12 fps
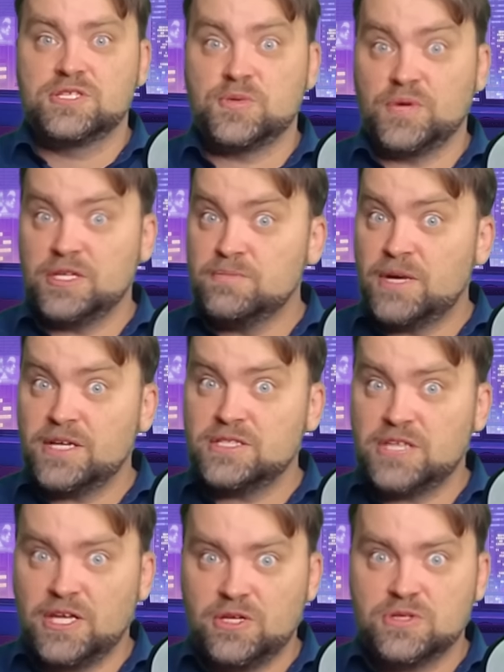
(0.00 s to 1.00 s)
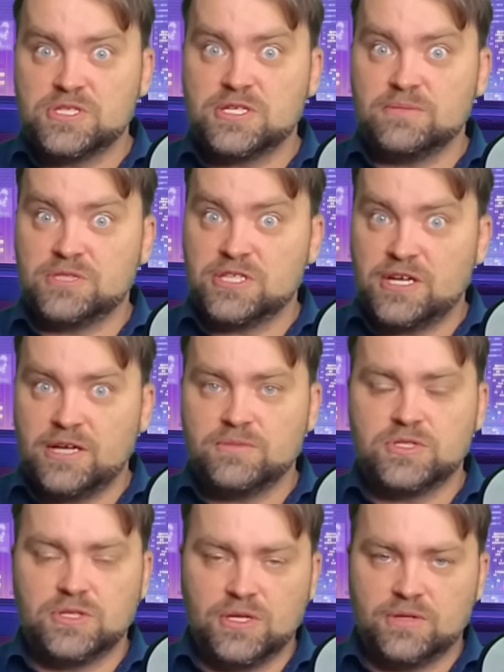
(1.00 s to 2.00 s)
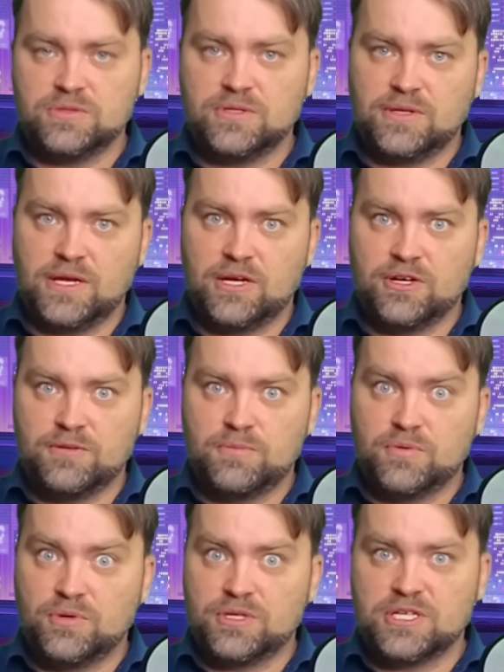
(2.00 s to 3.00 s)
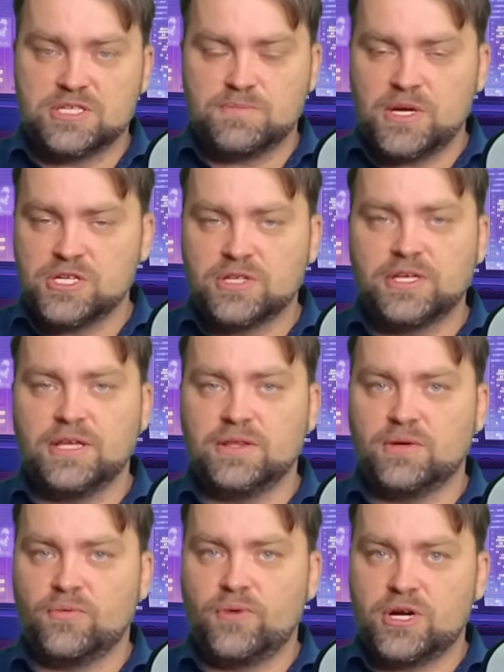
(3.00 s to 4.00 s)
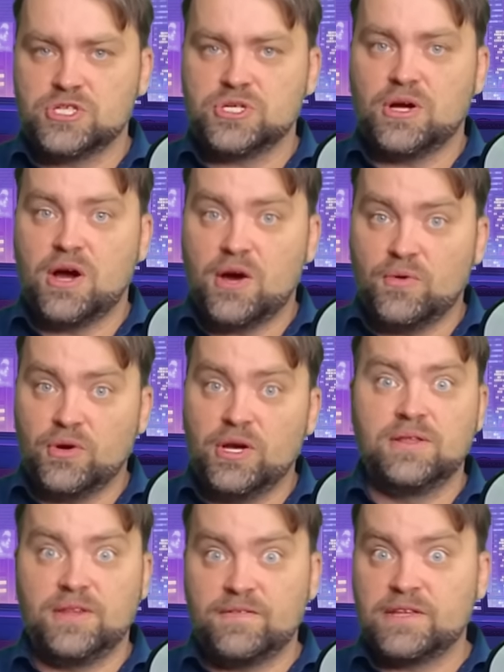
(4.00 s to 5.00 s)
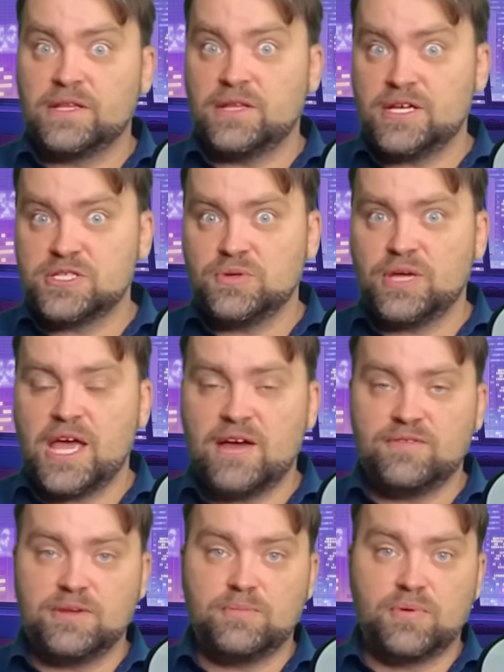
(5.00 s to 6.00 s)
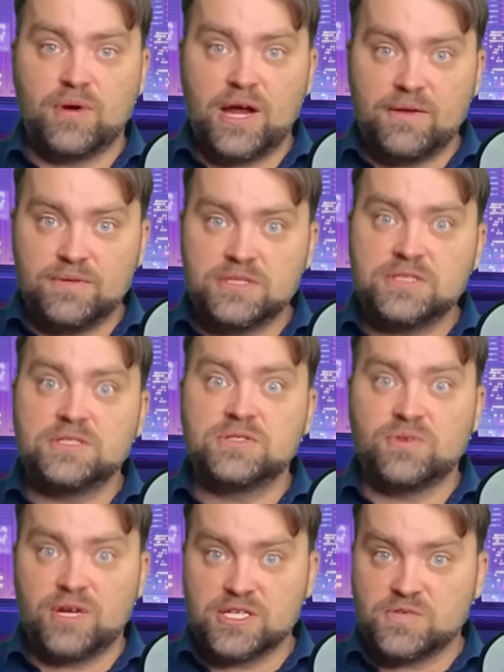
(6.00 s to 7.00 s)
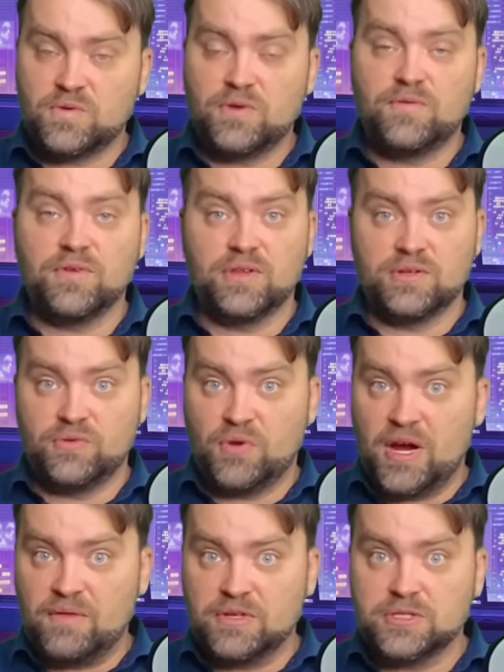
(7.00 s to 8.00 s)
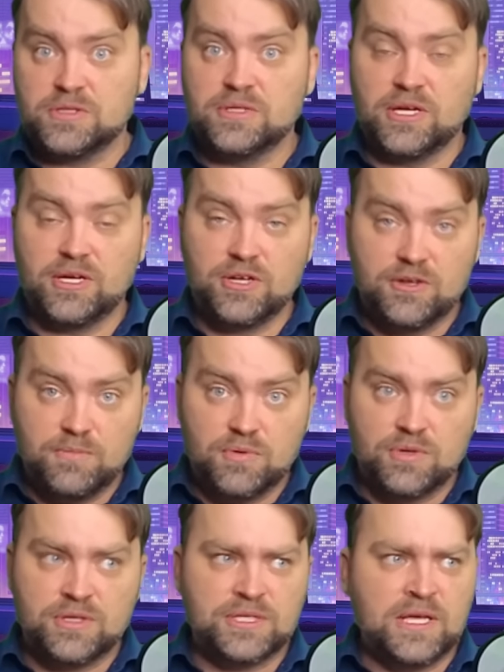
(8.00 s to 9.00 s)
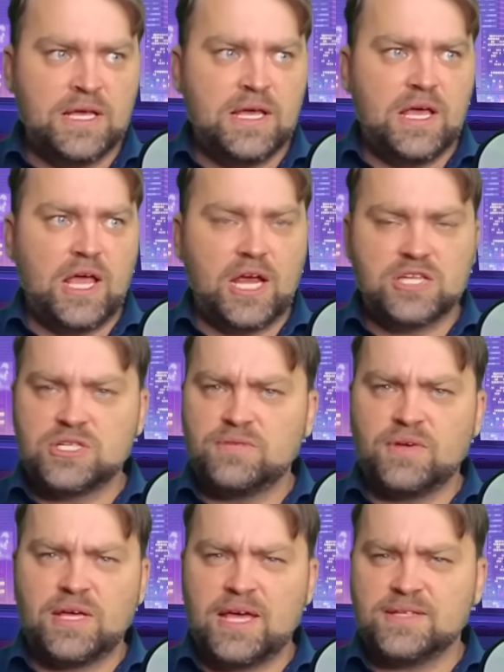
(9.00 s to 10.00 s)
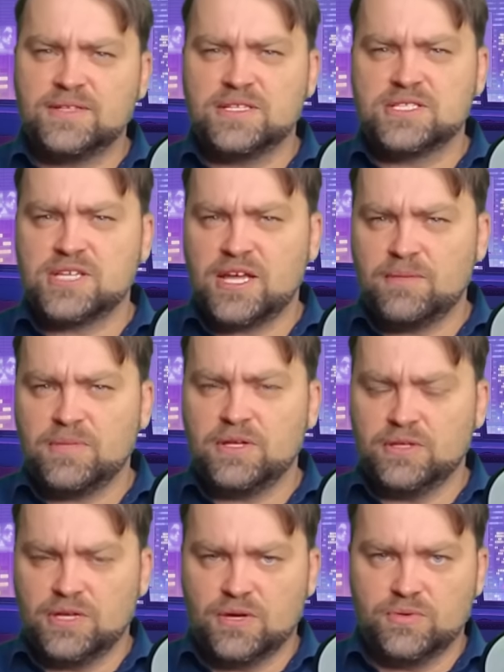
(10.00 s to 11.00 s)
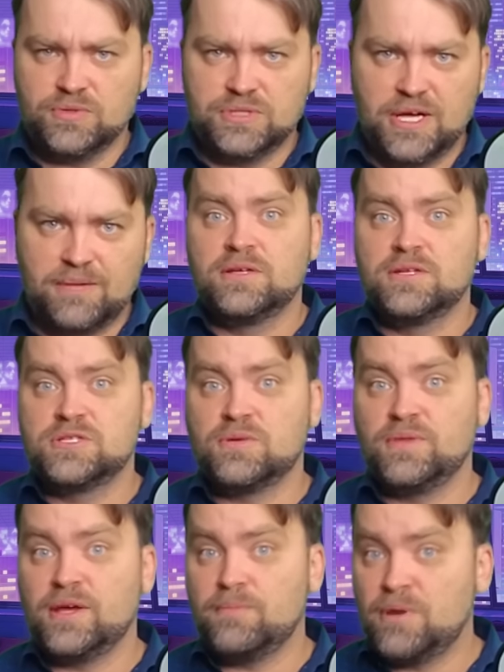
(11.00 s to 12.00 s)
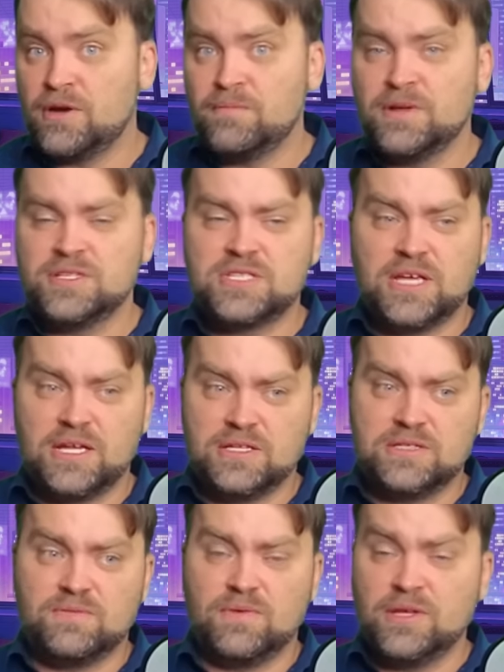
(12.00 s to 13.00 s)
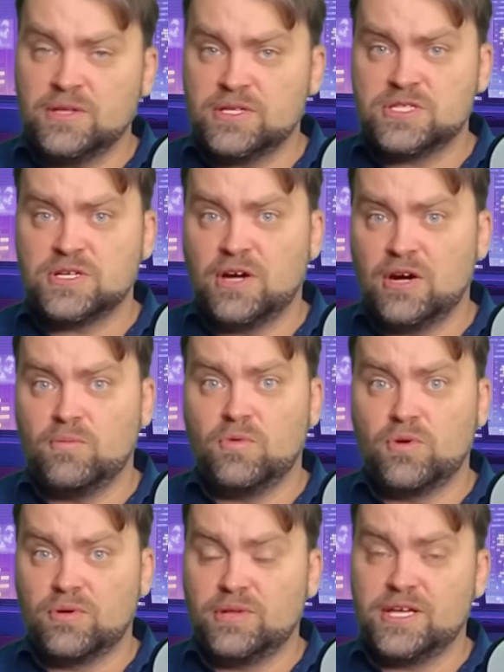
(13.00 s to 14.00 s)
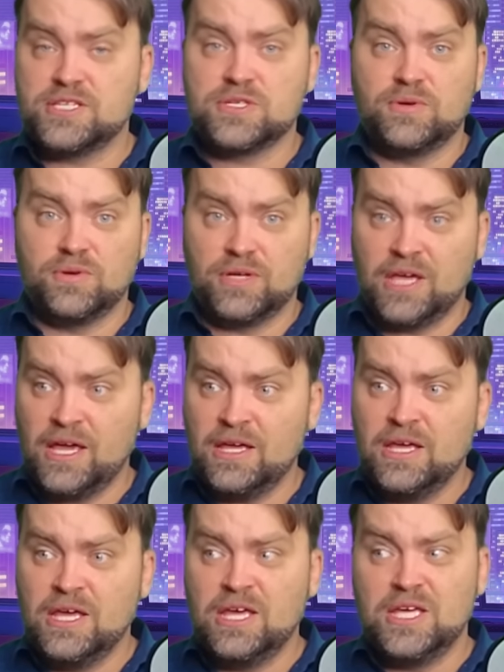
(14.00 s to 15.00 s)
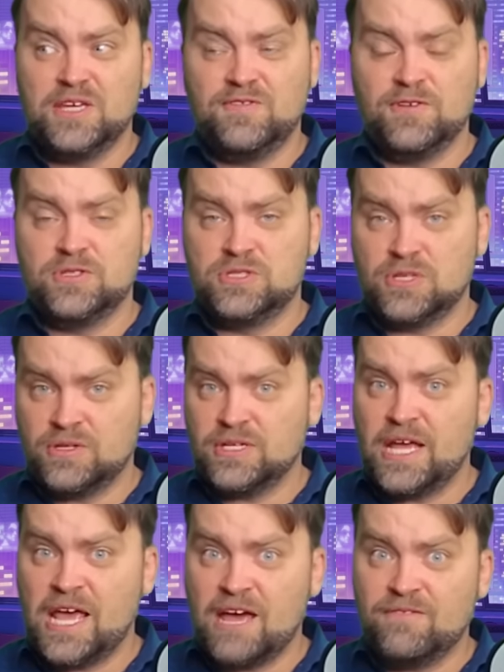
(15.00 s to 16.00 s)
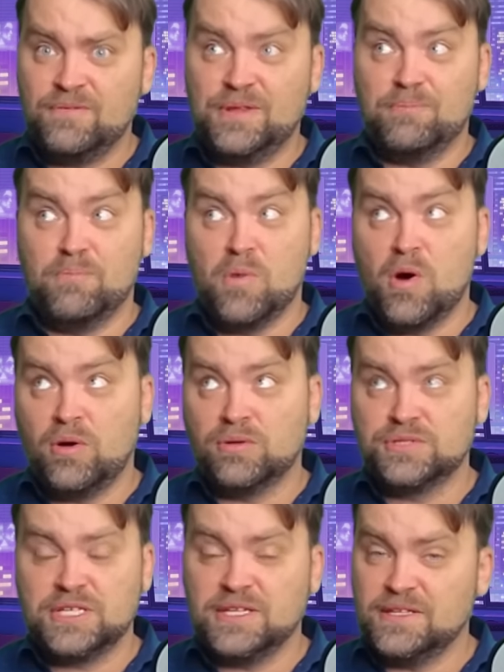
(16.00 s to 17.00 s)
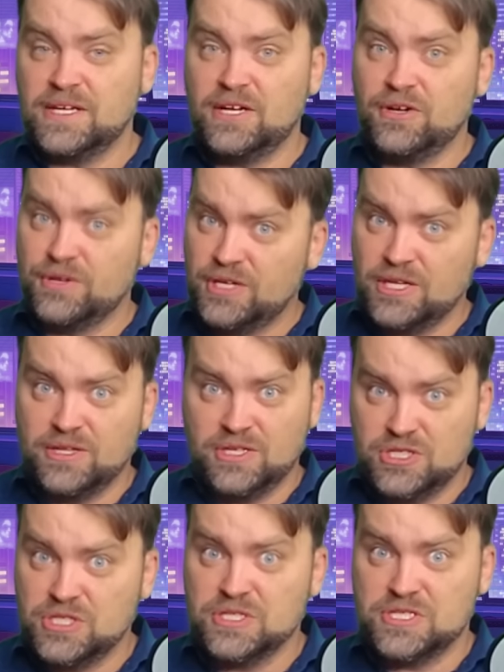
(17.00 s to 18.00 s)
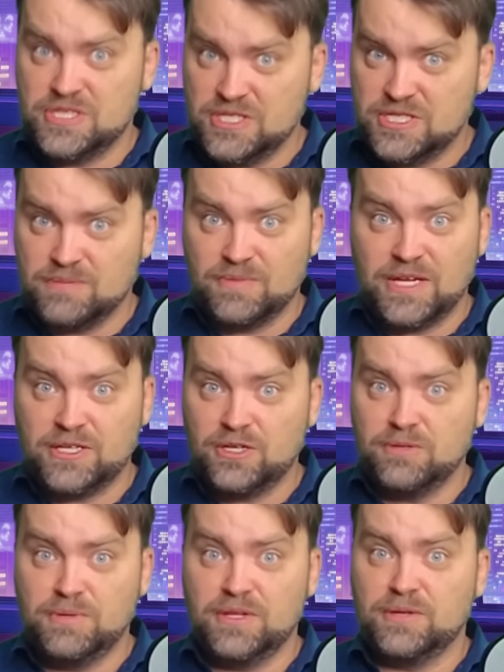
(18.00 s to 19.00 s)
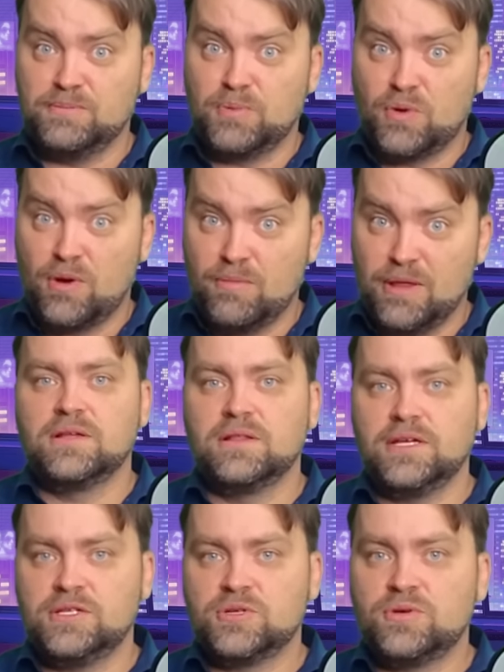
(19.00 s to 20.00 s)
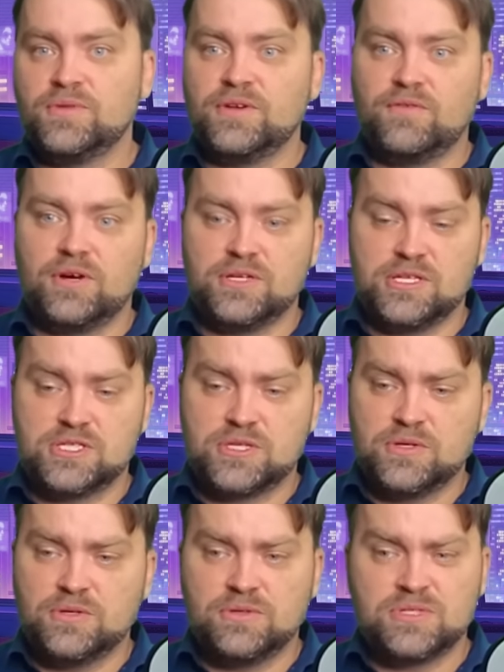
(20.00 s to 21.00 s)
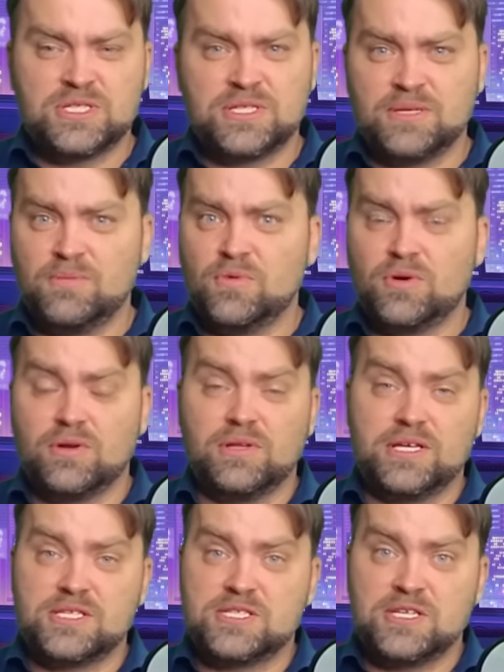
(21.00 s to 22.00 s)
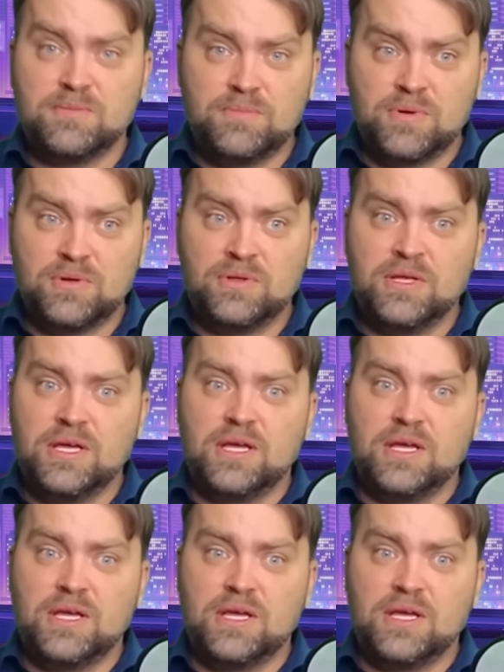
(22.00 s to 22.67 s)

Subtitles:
So it might take you some time to go to the airport, especially in the rush hour. Nevertheless, you have the private transfer with the driver to the airport. Actually, we had the same in Garuda. So the apartments and villas are more or less okay if you don't have the mold in the air conditioned system. That could be the problem. Later on, there were the schools, more or less simple.